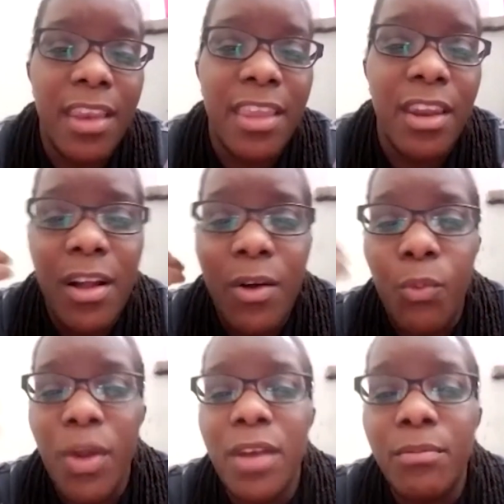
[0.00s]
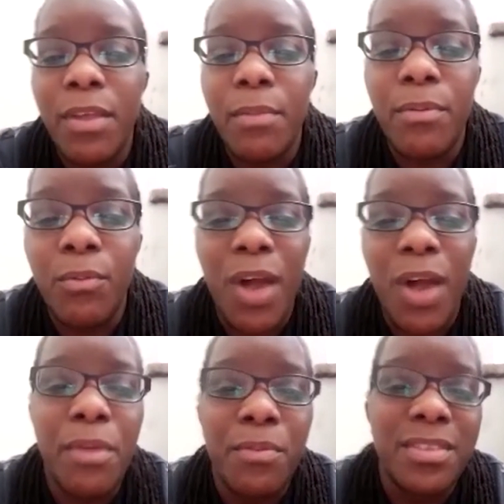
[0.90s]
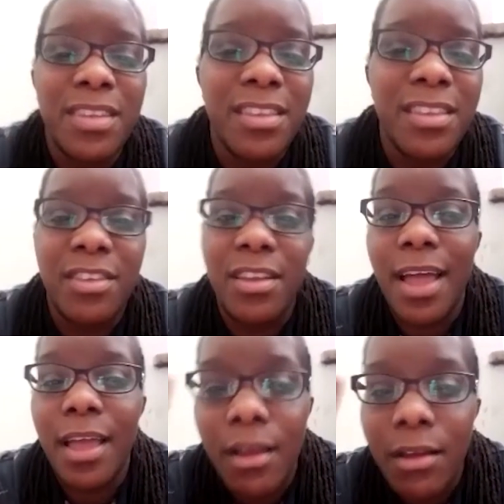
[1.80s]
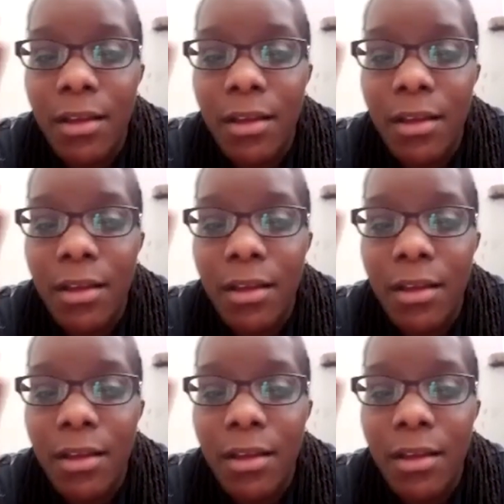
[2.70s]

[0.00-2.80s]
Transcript: And then when white people see this, they're like,